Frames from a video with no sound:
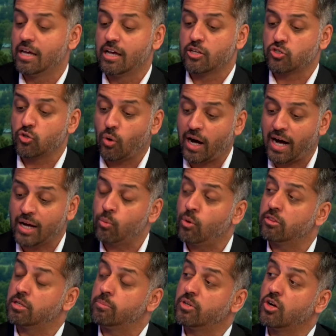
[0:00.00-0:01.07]
So I want
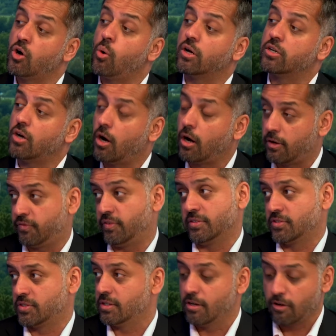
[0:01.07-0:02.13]
them to go on
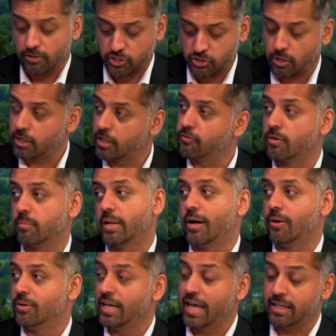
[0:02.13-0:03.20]
offense, starting from now.
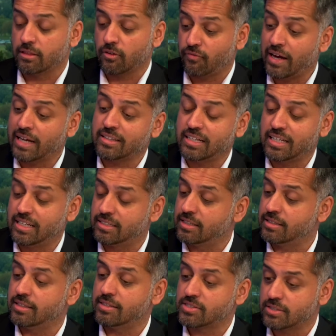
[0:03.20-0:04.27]
And the fact that he
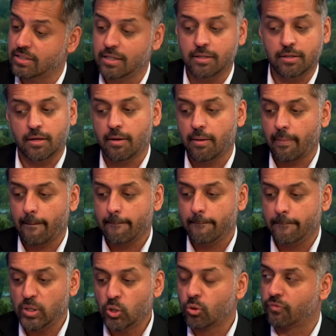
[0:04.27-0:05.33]
did this,
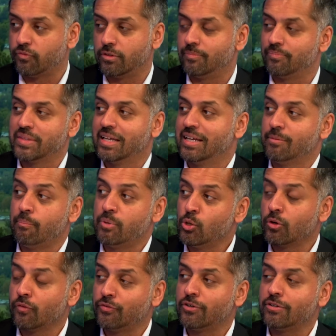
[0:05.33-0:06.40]
beautiful.
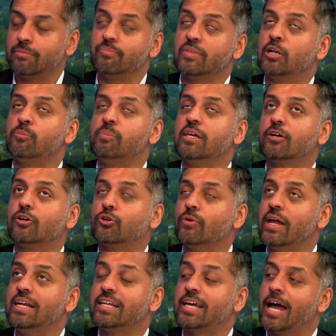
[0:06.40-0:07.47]
Beautiful. It would be a
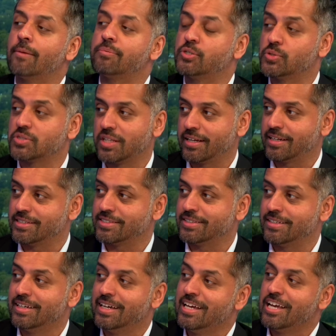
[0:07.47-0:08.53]
great cap to his
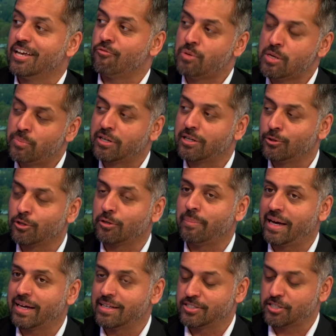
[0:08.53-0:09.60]
legacy if people could look
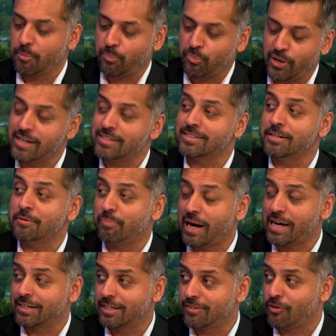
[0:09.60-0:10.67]
back and say, President
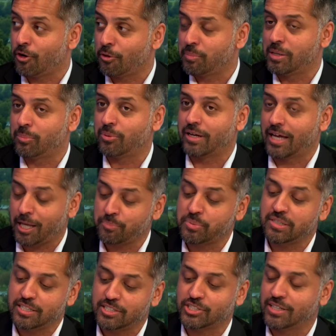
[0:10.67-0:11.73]
Biden, of all people, helped
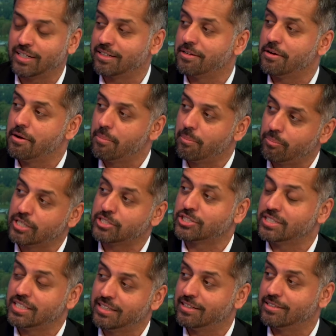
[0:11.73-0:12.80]
initiate
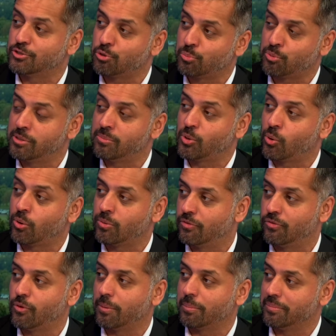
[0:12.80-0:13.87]
much-needed Supreme Court
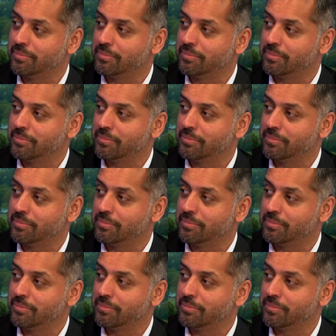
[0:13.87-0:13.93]
reform.